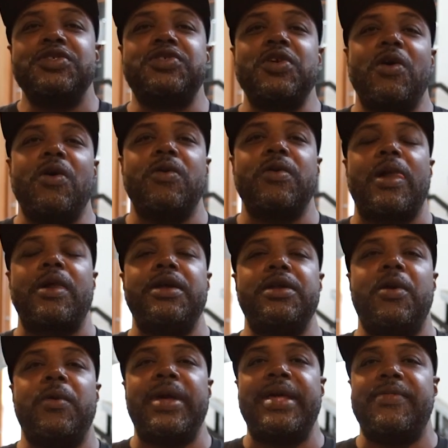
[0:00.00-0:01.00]
So,
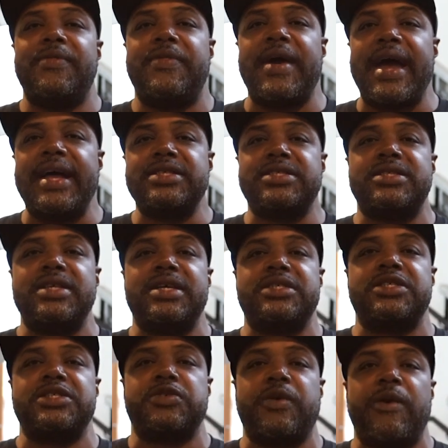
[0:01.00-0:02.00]
in that
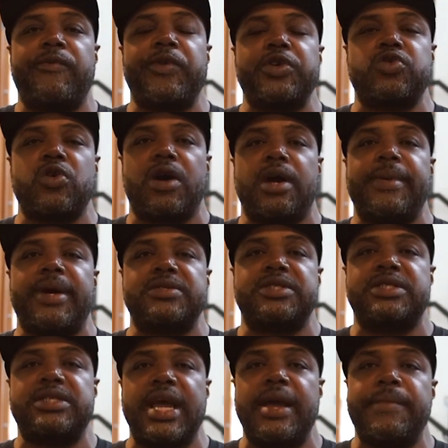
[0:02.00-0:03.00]
sense, if you're talking about
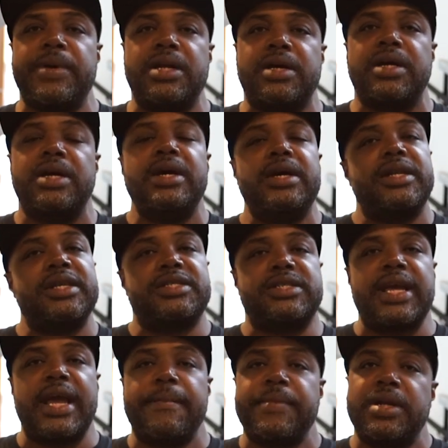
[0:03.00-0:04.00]
stamina, the
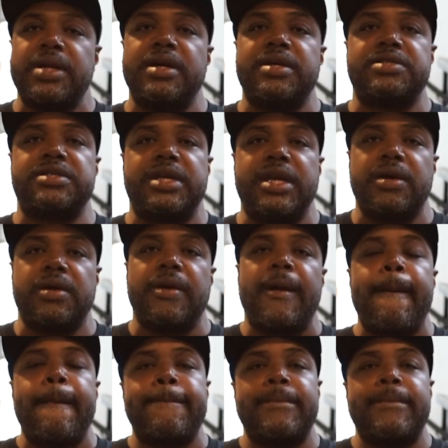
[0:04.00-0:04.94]
stamina is here.